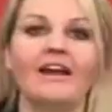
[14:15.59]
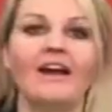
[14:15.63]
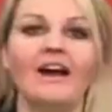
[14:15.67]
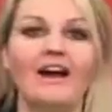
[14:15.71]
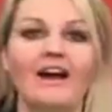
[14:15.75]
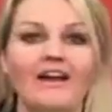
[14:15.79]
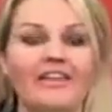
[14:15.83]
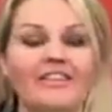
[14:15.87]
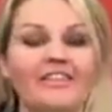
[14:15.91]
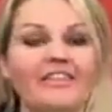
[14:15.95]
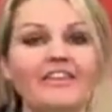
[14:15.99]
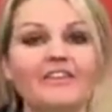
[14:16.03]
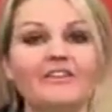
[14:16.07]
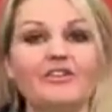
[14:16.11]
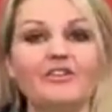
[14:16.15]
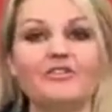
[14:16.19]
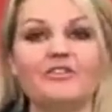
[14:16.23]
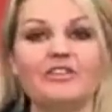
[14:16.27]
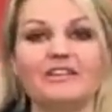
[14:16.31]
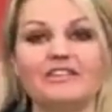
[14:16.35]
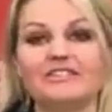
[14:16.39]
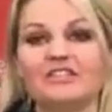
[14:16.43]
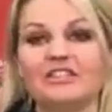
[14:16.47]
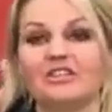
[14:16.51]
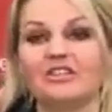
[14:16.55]
Uh, thank you.
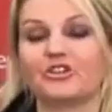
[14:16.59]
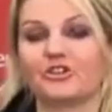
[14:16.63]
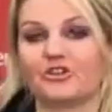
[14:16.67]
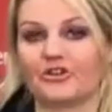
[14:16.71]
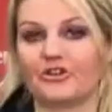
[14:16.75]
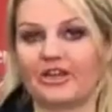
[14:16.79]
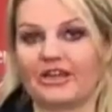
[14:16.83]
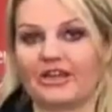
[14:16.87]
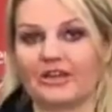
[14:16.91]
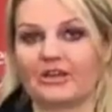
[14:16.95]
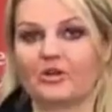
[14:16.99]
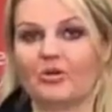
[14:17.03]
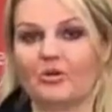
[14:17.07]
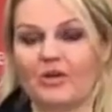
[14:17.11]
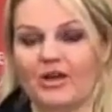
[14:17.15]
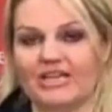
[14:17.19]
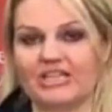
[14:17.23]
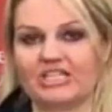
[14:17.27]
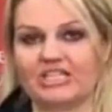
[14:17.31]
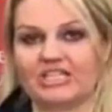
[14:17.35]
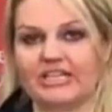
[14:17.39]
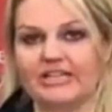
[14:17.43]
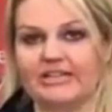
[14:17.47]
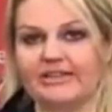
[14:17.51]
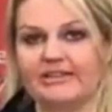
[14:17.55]
That's a great
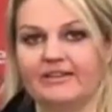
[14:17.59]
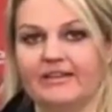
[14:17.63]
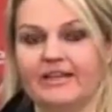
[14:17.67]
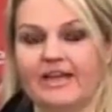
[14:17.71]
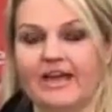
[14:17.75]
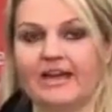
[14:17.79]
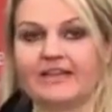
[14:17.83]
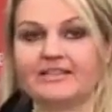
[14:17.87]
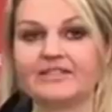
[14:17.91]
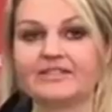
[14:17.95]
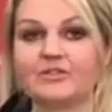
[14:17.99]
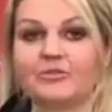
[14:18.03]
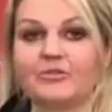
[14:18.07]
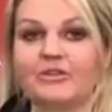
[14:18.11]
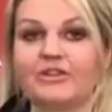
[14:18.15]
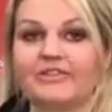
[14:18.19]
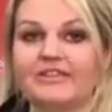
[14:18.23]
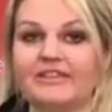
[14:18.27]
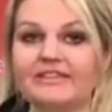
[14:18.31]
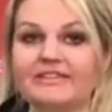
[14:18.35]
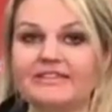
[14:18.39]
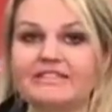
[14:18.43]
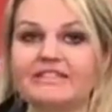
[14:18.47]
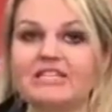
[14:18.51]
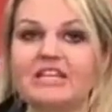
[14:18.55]
question. Uh, so at
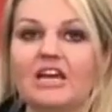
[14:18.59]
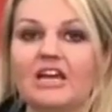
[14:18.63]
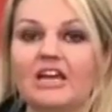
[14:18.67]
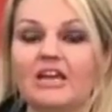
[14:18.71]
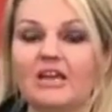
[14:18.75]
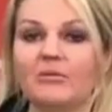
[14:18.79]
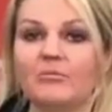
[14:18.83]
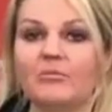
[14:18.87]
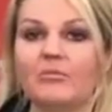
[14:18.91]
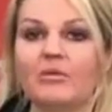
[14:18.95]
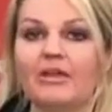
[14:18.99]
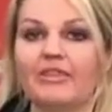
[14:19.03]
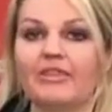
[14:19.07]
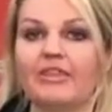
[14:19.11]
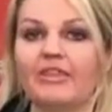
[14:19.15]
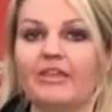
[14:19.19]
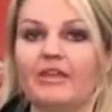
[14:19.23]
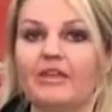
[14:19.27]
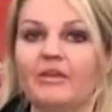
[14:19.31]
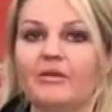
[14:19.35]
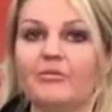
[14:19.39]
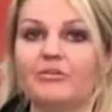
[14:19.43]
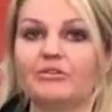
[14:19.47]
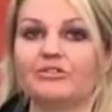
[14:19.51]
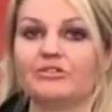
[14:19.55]
this time,
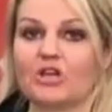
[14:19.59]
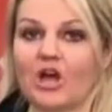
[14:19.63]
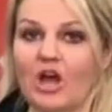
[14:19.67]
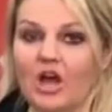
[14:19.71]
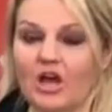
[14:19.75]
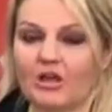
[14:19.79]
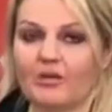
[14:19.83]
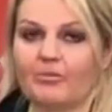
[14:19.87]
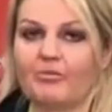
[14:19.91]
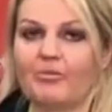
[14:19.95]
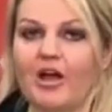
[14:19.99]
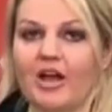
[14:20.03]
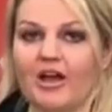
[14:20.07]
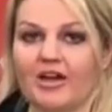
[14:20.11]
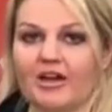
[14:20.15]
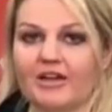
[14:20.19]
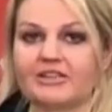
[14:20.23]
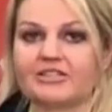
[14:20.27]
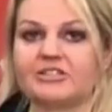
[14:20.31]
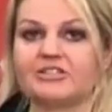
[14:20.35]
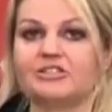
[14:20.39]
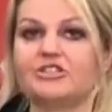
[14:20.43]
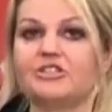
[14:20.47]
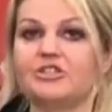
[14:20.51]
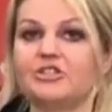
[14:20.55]
the dog
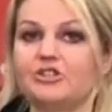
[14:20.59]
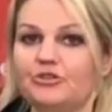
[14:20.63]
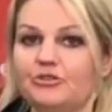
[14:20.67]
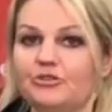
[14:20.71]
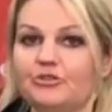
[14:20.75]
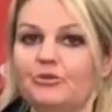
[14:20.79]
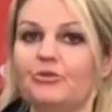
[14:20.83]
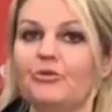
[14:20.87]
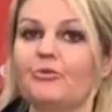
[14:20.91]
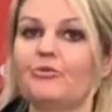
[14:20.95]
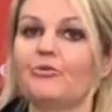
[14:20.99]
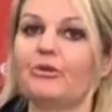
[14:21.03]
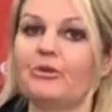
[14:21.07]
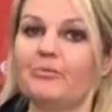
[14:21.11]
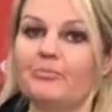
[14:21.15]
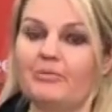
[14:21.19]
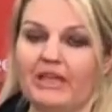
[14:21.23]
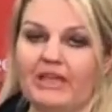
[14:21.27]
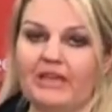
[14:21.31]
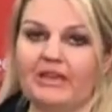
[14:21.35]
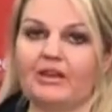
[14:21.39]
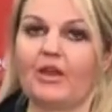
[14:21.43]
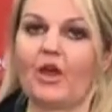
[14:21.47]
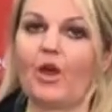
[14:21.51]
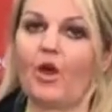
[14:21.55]
parks do
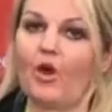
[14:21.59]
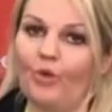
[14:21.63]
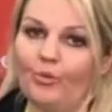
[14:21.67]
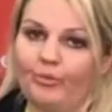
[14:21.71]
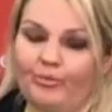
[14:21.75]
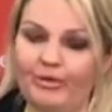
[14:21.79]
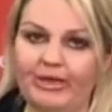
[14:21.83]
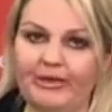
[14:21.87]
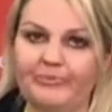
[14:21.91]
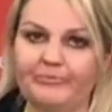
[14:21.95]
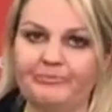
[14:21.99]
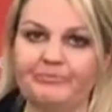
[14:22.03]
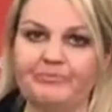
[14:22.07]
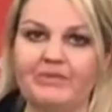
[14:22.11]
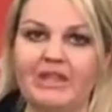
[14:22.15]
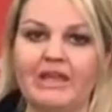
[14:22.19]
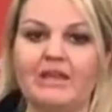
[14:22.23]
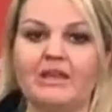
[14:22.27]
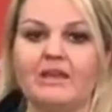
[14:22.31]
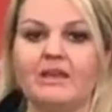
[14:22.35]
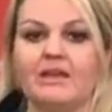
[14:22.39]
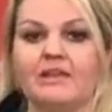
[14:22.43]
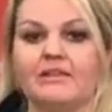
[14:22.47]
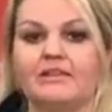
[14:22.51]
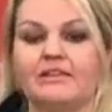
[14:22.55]
remain open.
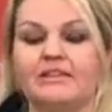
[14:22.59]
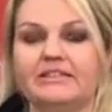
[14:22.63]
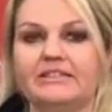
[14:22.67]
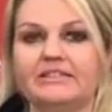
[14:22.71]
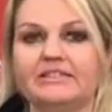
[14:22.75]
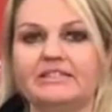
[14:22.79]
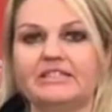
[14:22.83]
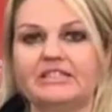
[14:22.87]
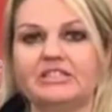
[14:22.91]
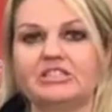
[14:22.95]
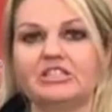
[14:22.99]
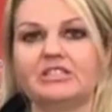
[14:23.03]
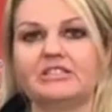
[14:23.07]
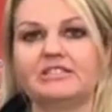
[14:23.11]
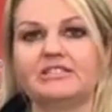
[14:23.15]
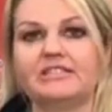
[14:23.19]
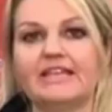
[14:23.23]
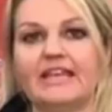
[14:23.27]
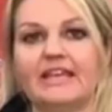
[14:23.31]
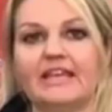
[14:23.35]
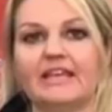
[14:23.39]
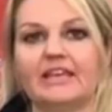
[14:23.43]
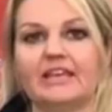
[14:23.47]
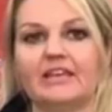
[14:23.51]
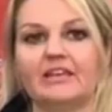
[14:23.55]
The decision
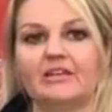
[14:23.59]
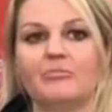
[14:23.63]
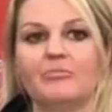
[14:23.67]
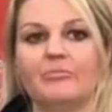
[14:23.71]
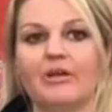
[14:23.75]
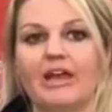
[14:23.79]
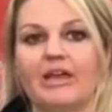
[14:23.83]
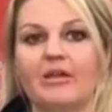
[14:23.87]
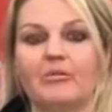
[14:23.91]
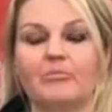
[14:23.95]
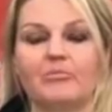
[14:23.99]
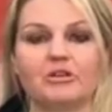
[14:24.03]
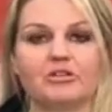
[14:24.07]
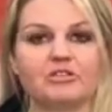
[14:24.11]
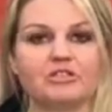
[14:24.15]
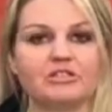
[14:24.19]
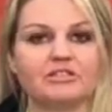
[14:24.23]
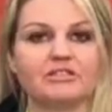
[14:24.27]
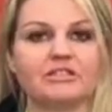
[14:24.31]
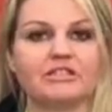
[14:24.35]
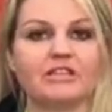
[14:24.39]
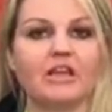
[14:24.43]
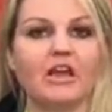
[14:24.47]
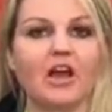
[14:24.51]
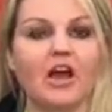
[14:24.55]
taken by
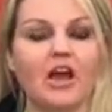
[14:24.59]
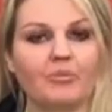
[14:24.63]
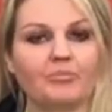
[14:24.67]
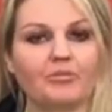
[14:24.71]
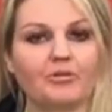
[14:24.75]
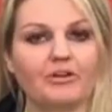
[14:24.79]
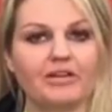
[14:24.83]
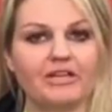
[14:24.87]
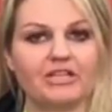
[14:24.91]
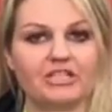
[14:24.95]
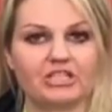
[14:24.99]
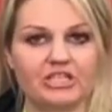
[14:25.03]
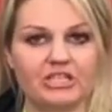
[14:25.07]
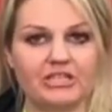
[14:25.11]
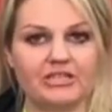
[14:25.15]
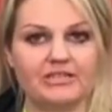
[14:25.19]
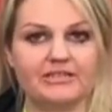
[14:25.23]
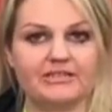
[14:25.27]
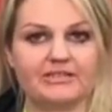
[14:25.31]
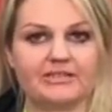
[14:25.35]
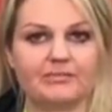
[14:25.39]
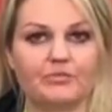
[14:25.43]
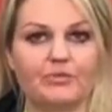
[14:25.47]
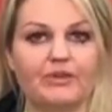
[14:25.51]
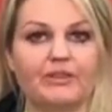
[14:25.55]
emergency
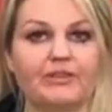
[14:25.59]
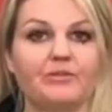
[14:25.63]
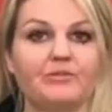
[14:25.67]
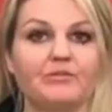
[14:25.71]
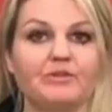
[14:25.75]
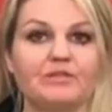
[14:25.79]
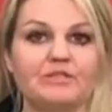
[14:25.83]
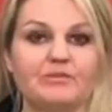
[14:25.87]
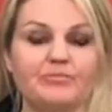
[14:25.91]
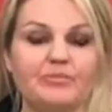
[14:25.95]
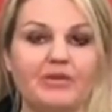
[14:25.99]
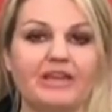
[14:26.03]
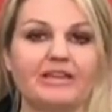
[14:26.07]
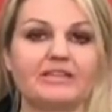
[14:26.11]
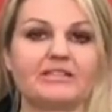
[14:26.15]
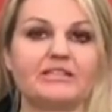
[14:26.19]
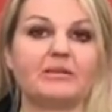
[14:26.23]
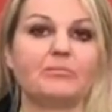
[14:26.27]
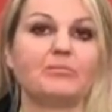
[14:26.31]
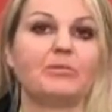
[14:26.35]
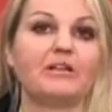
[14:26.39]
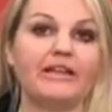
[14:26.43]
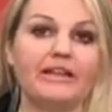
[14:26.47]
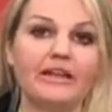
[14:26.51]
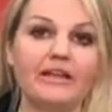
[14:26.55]
operations with respect to
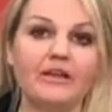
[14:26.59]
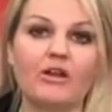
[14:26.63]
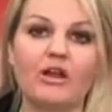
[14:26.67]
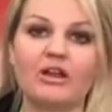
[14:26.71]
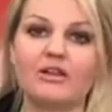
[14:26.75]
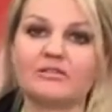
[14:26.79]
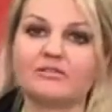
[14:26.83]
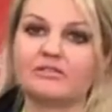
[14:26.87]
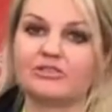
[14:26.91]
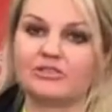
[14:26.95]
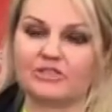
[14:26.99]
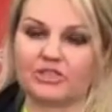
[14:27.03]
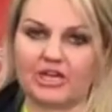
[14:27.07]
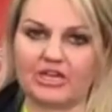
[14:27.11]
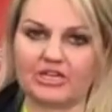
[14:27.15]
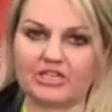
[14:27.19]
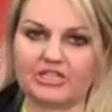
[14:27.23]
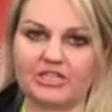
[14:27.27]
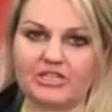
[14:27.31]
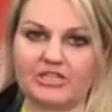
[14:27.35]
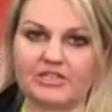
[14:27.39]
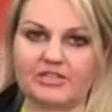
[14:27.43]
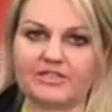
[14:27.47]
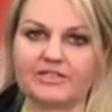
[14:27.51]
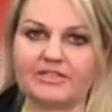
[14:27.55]
playground
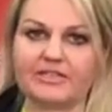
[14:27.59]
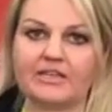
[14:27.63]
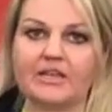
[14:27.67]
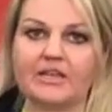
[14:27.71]
structures